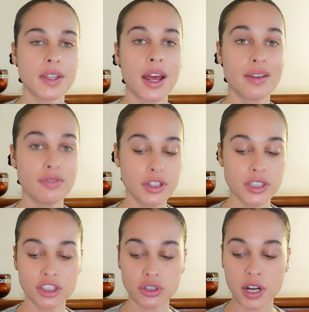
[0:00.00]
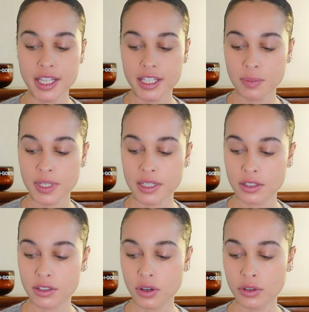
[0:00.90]
the effort to try these
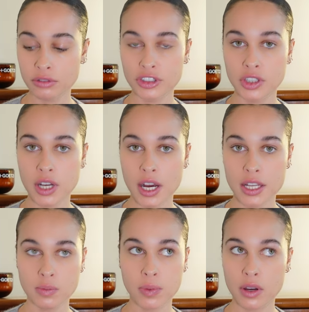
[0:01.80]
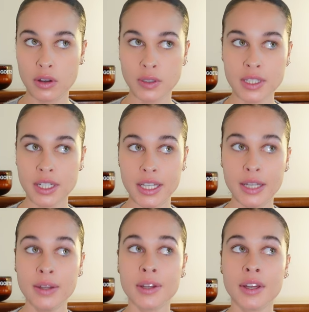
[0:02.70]
pieces on for you guys, but honestly,
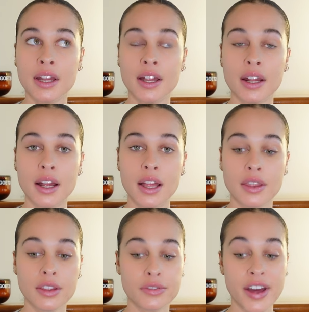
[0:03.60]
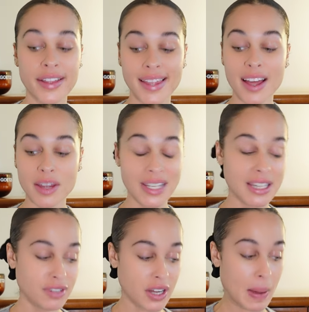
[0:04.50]
the fact that I'm
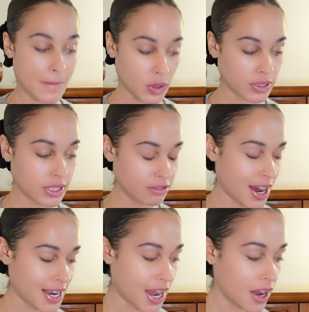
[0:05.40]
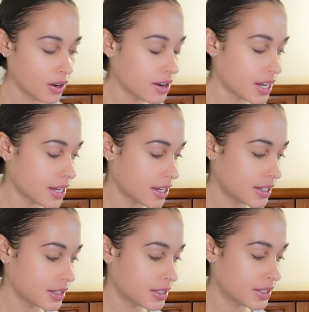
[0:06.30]
even unboxing right now
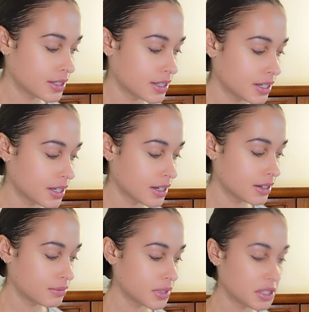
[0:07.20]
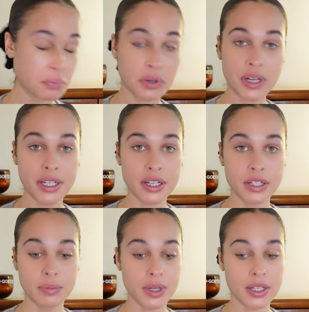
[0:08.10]
is pretty good
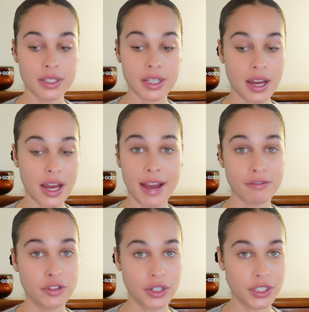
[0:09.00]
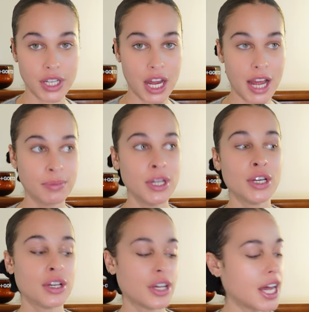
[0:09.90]
because I have not got time.
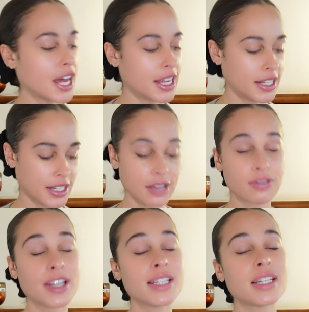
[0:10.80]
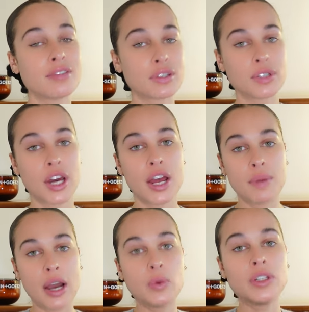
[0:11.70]
And if I did have some time,
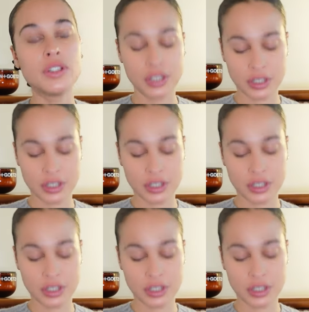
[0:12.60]
I would